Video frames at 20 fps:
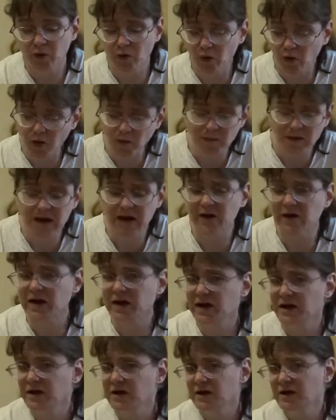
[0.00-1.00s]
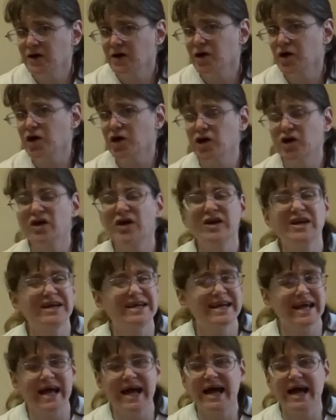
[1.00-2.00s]
or Mary could
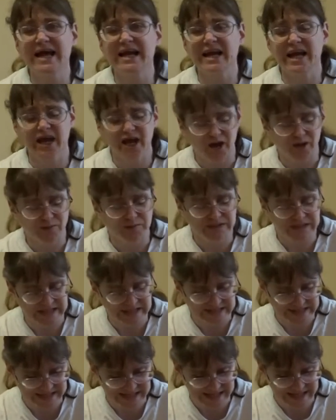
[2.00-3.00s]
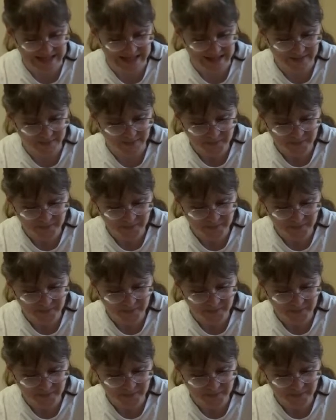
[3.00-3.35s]
not help touching it.